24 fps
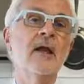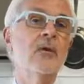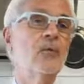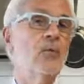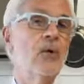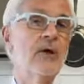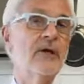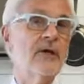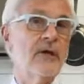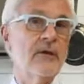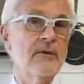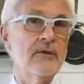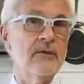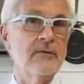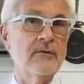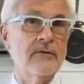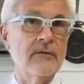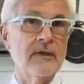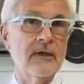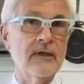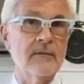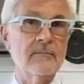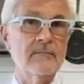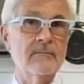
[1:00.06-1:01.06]
And one other
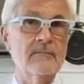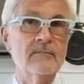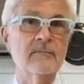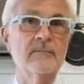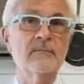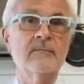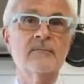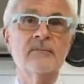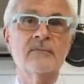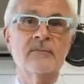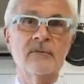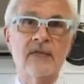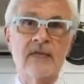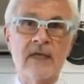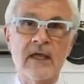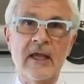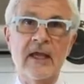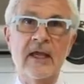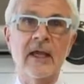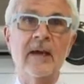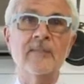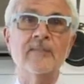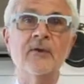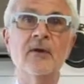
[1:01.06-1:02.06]
thing,
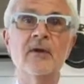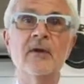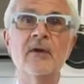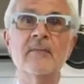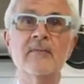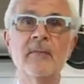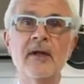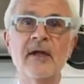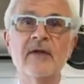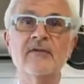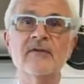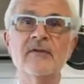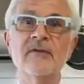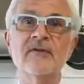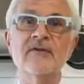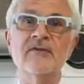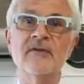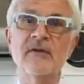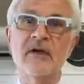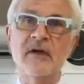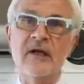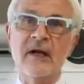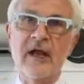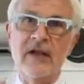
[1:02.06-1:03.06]
today I'm going to make
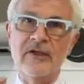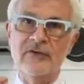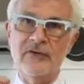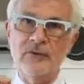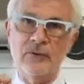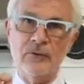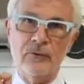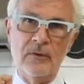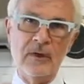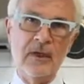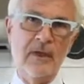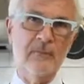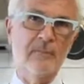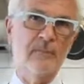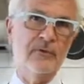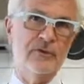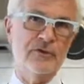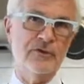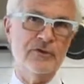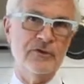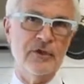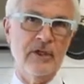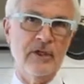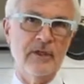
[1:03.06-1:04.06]
this in an ice cream
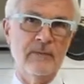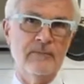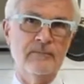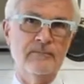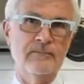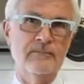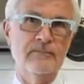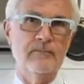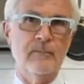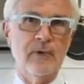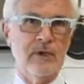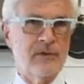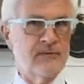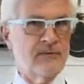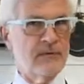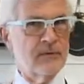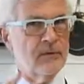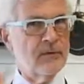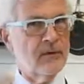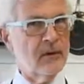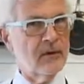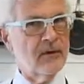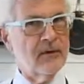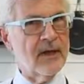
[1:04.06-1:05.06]
machine. But if
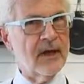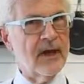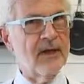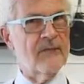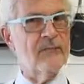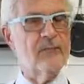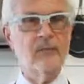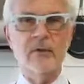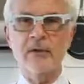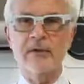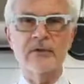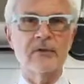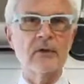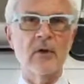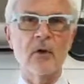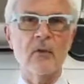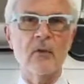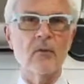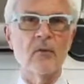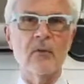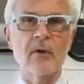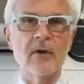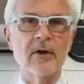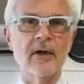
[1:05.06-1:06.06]
you don't have one,
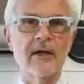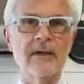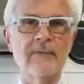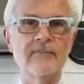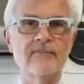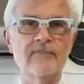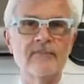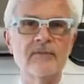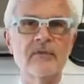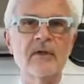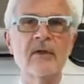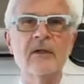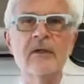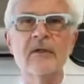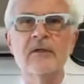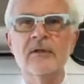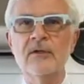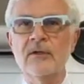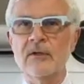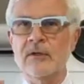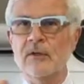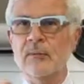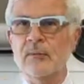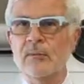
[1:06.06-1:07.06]
don't worry.
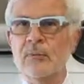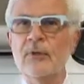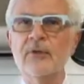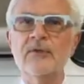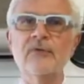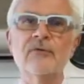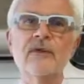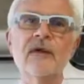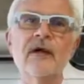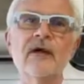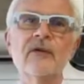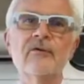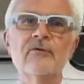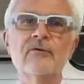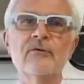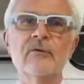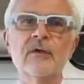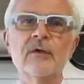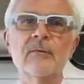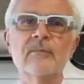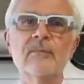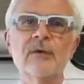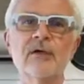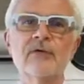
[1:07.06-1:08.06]
You can put the ice
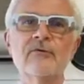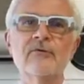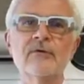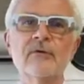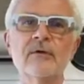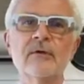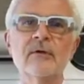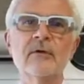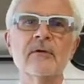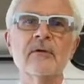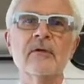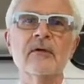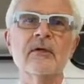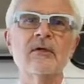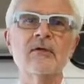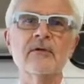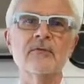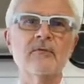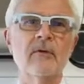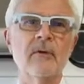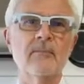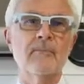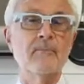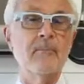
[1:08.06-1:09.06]
cream mixture
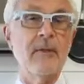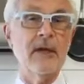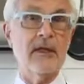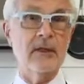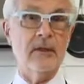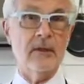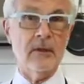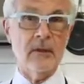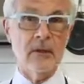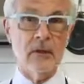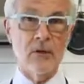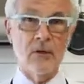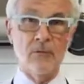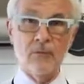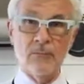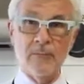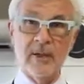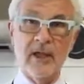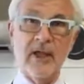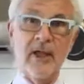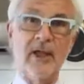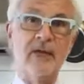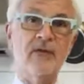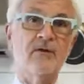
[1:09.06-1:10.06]
into a metal loaf
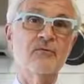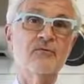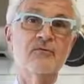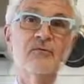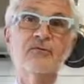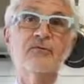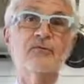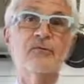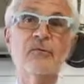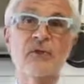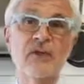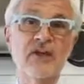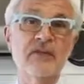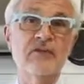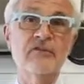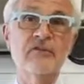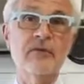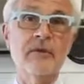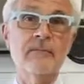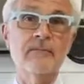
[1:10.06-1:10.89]
pan and freeze